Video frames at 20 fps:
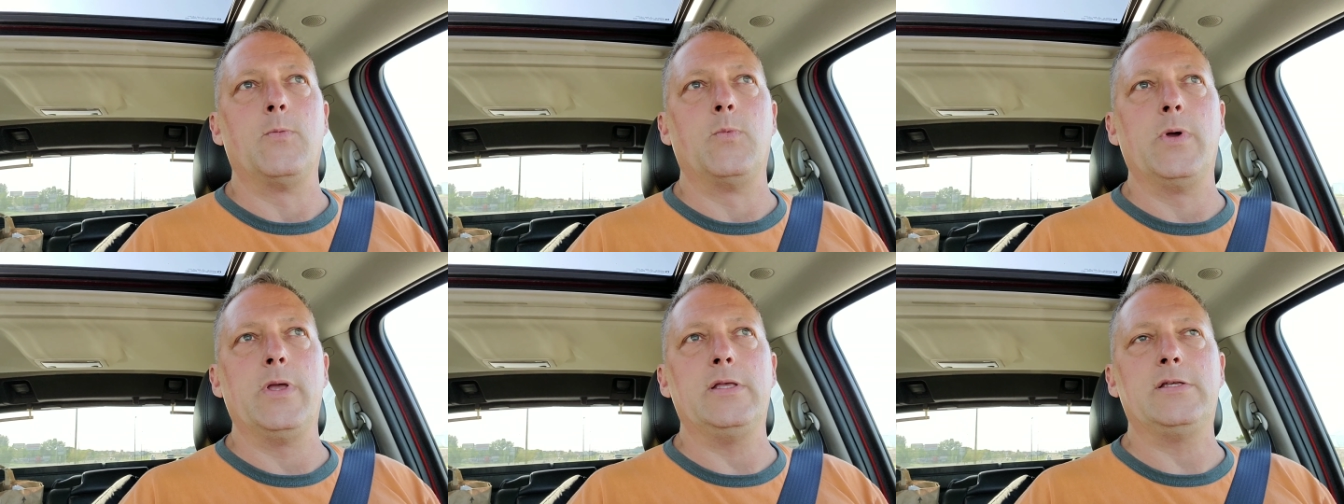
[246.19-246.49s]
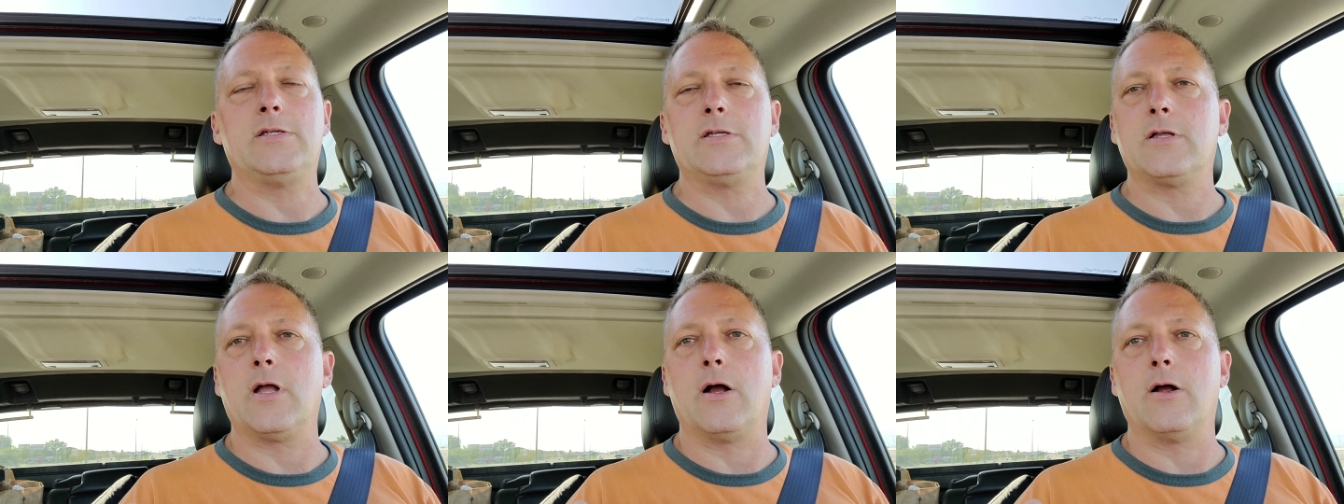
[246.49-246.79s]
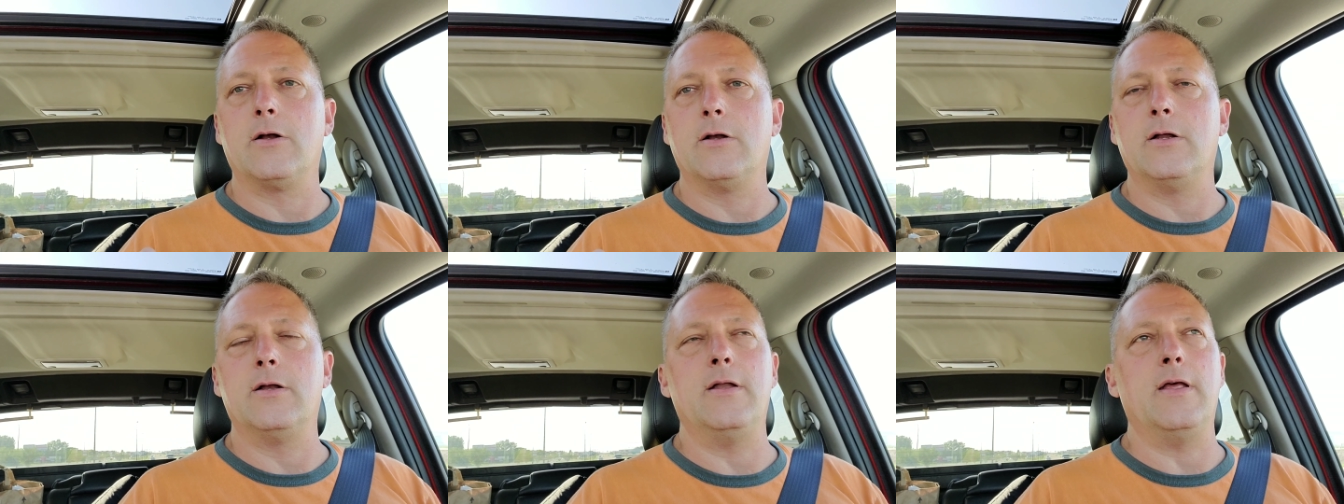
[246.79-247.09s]
we
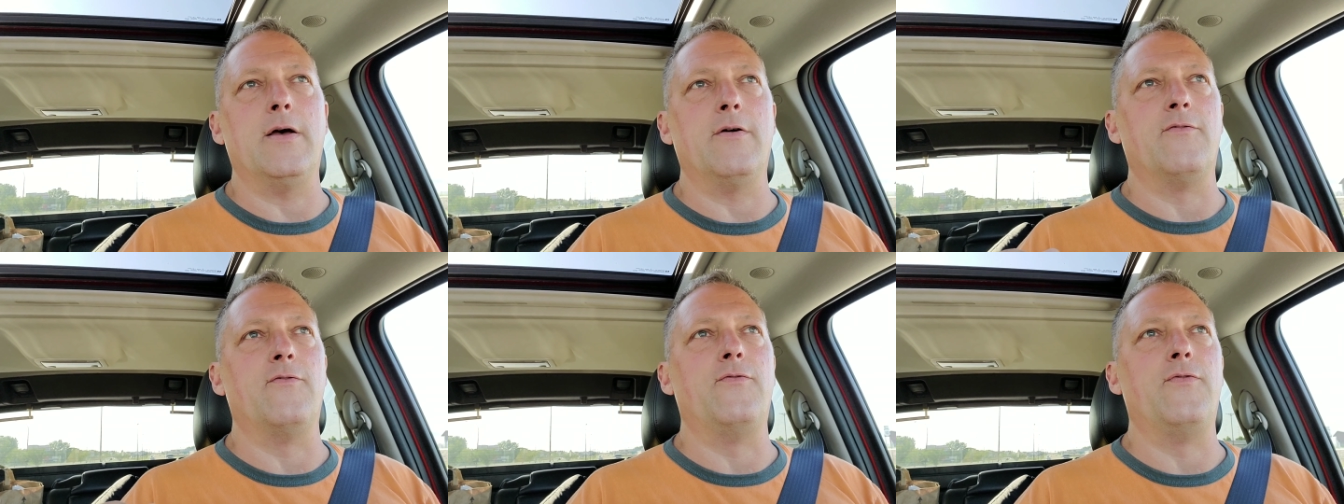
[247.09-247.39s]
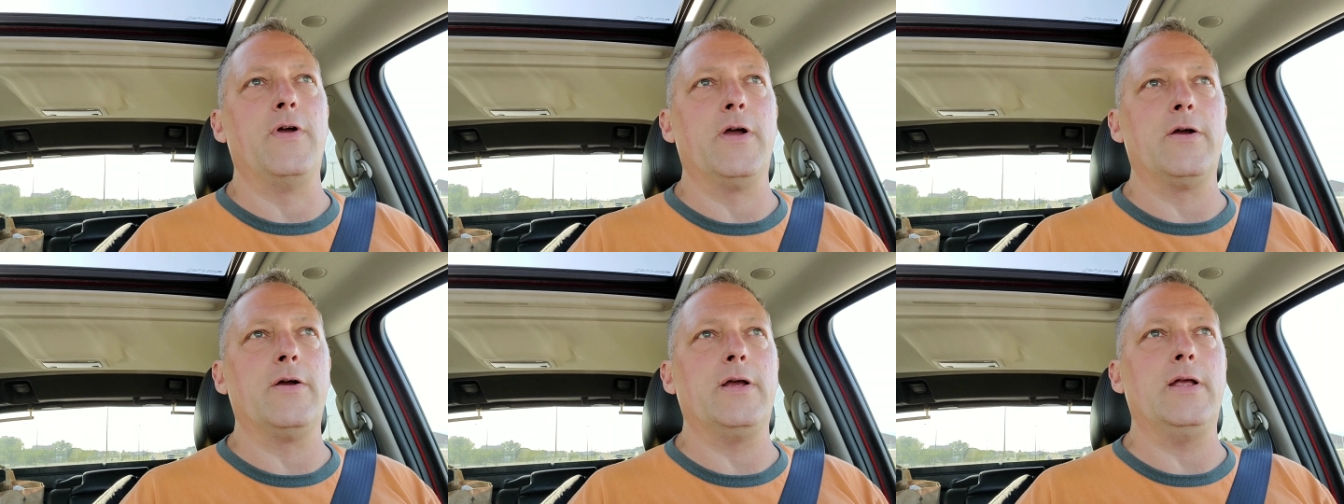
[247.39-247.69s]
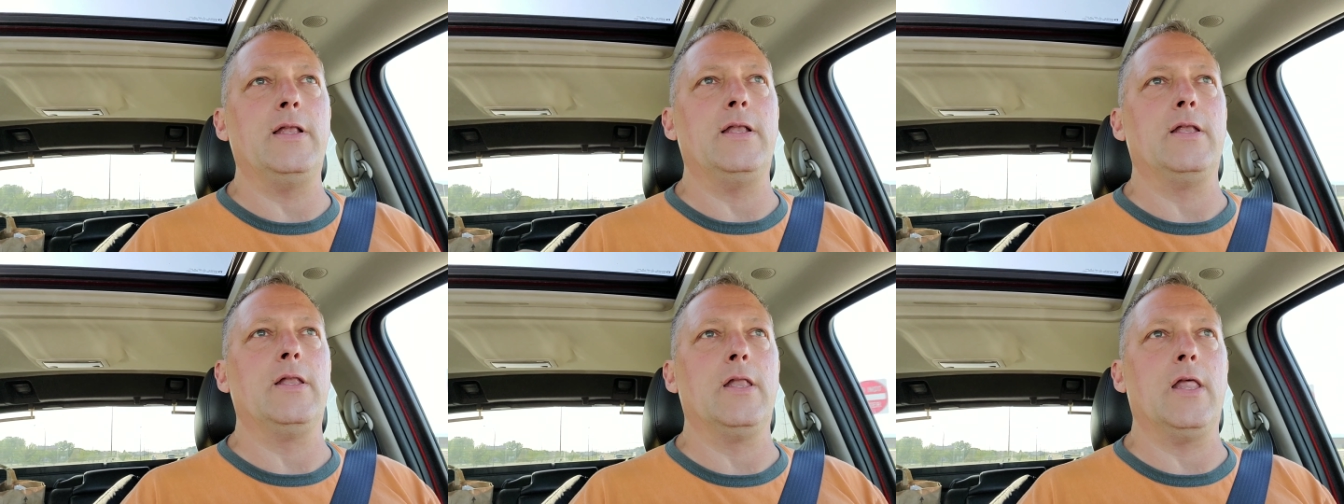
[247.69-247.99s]
started a
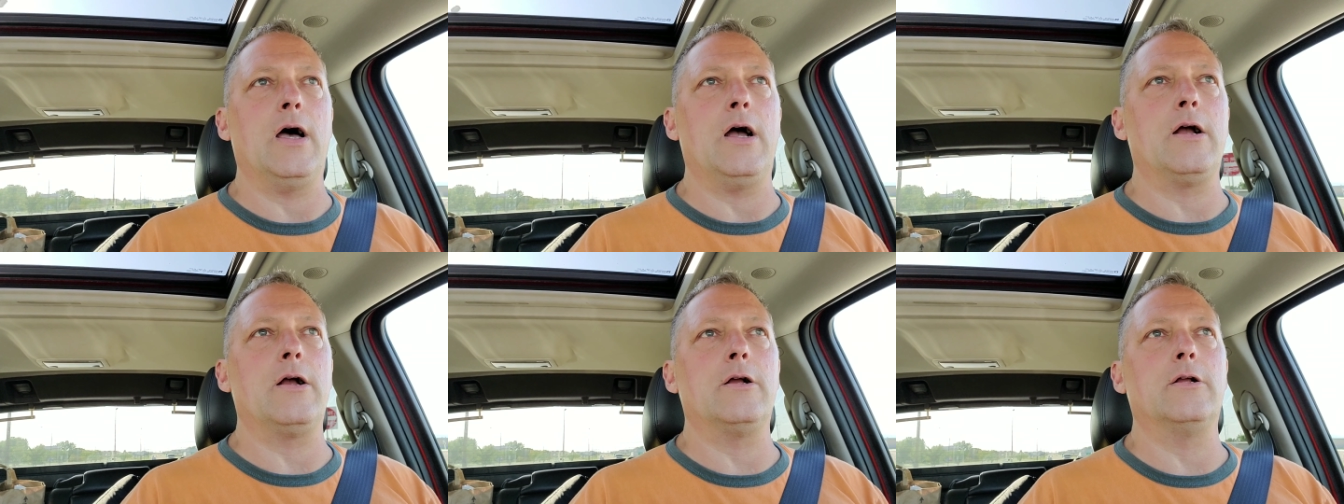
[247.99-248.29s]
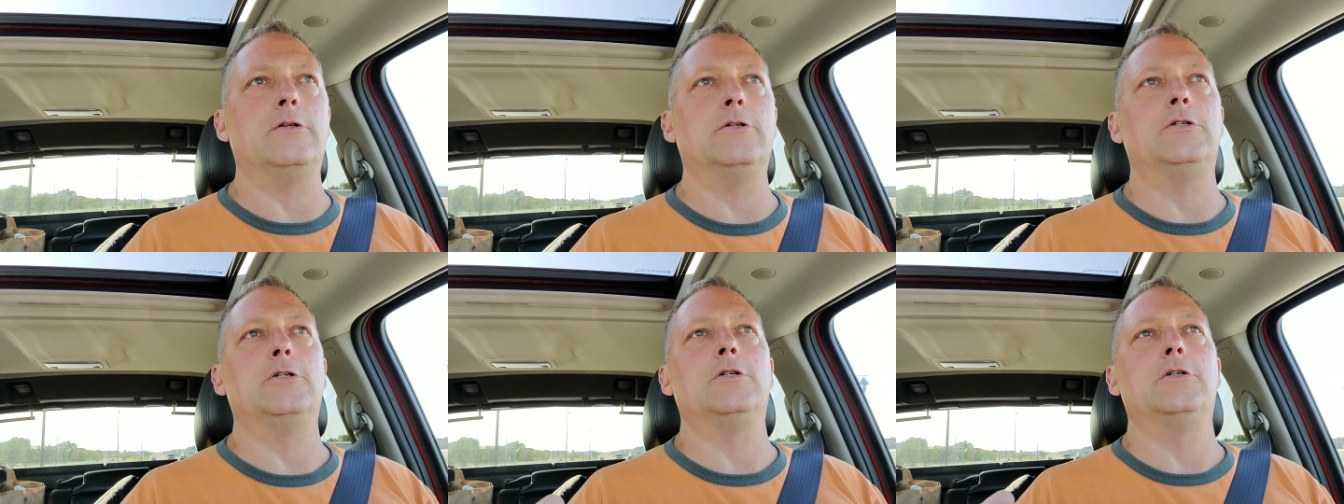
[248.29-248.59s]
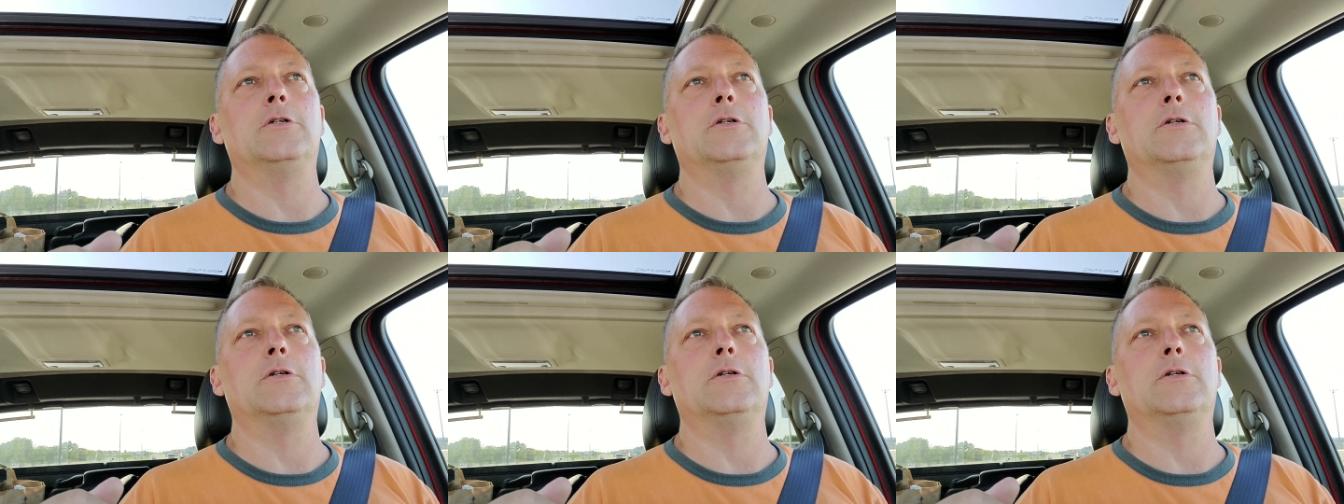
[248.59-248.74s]
very large,